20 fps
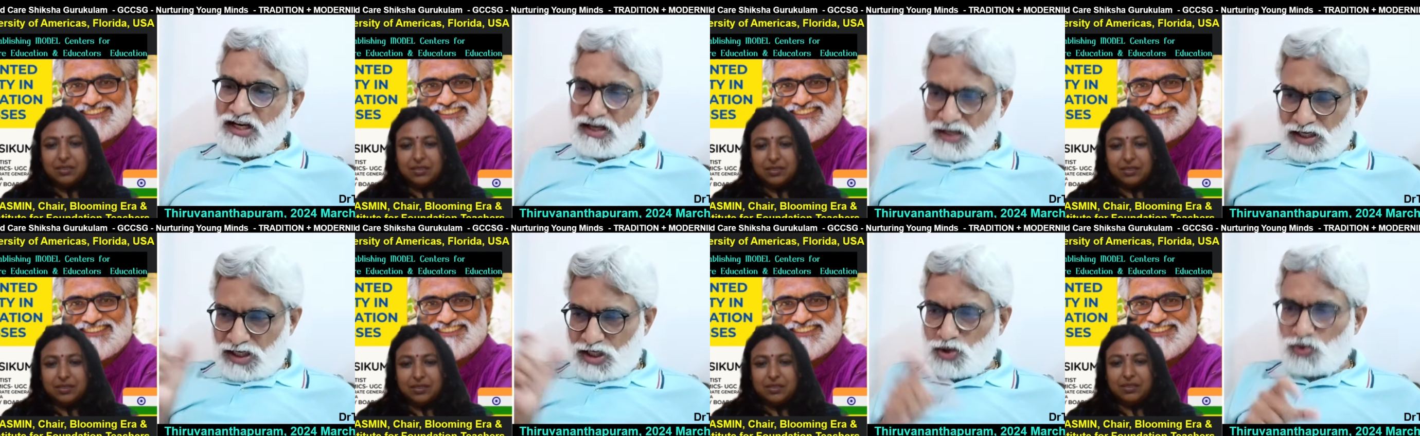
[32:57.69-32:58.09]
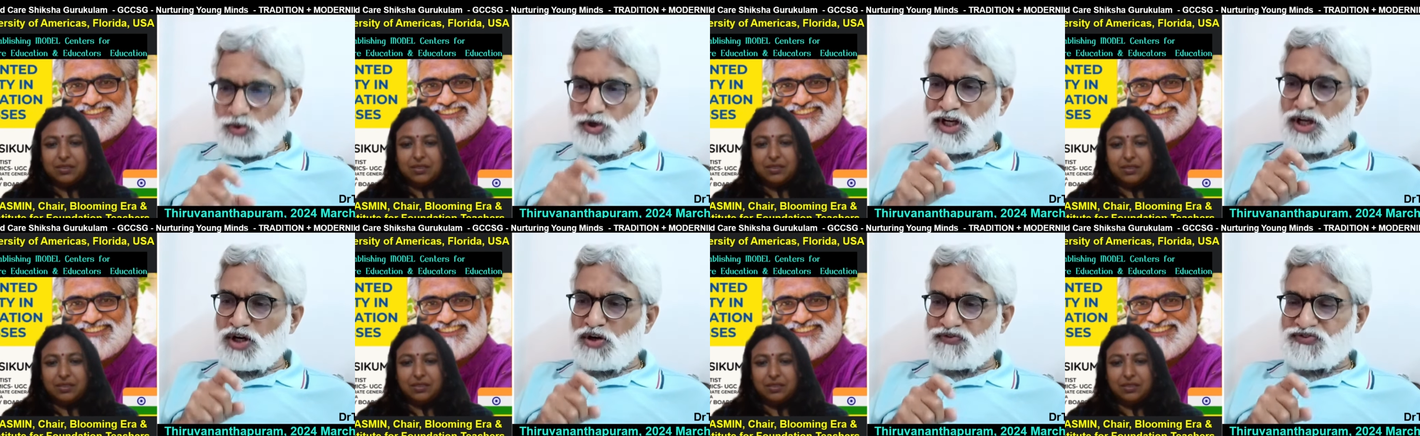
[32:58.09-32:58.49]
Speaker 1: And
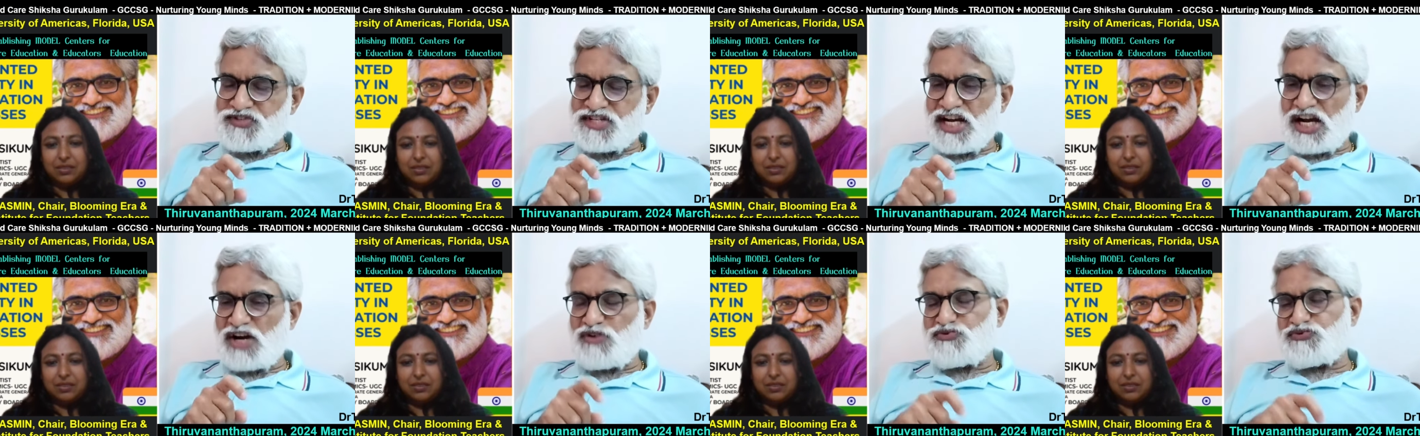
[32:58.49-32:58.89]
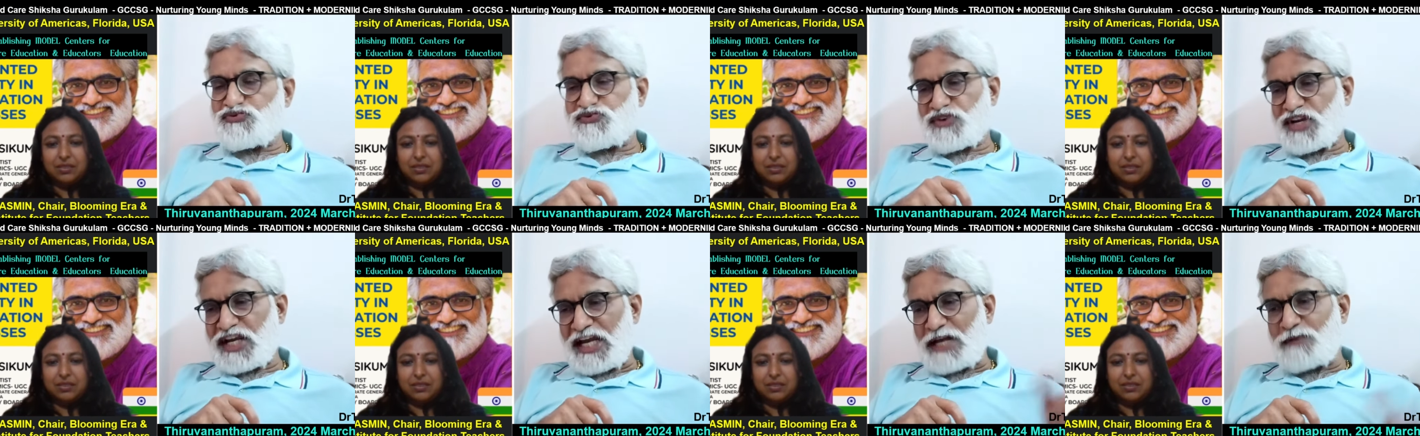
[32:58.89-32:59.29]
recruiting of
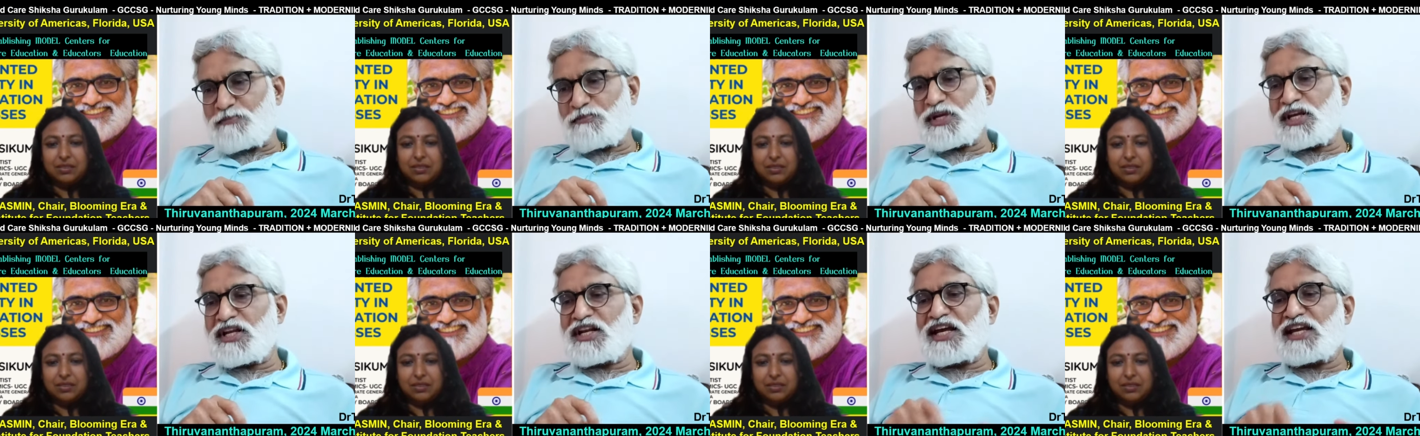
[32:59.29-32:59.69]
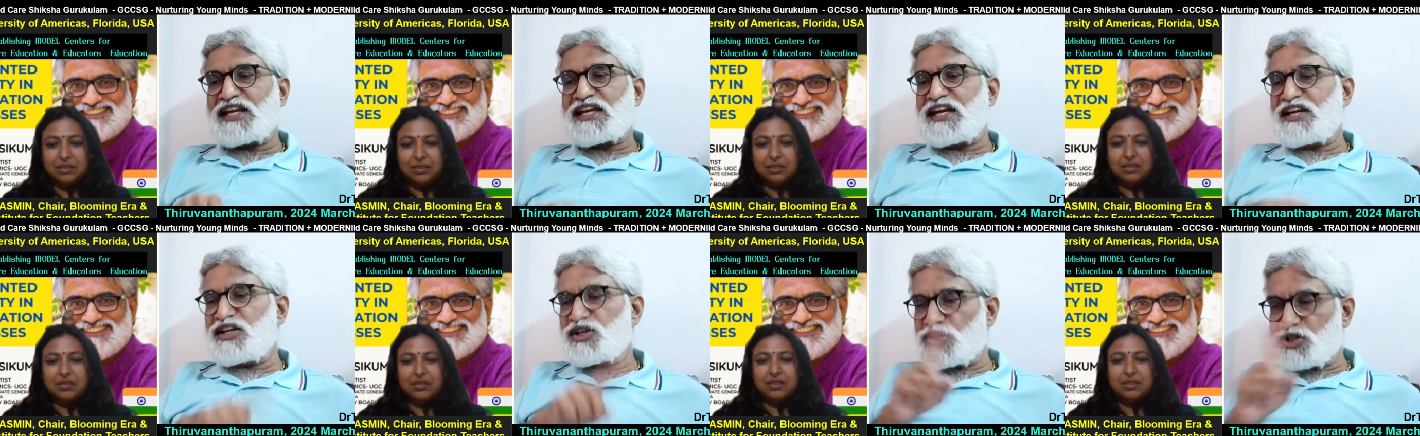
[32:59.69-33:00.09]
staff can be
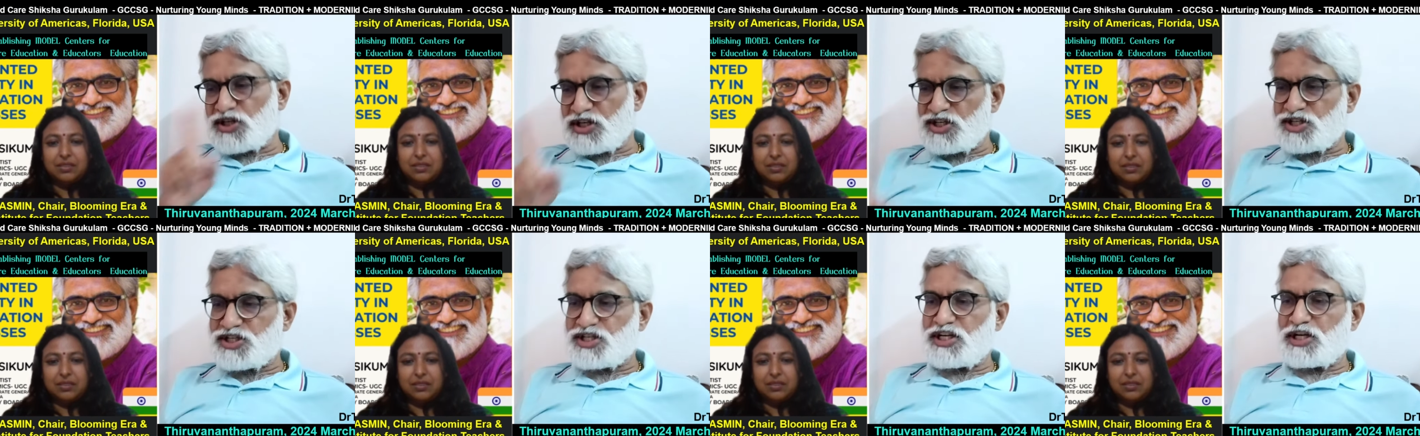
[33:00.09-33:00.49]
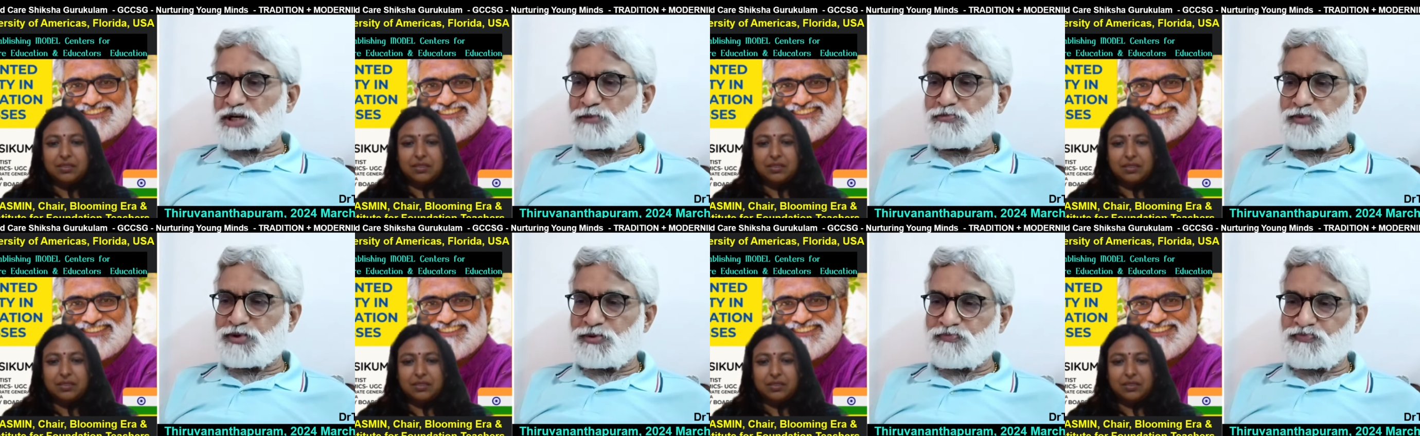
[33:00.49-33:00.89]
like an
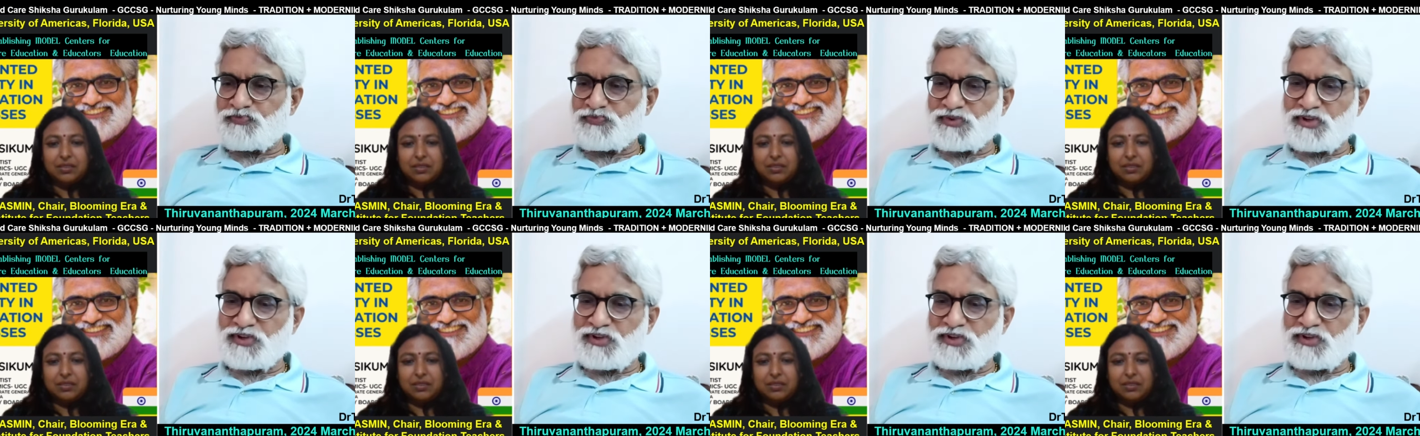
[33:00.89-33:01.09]
internship,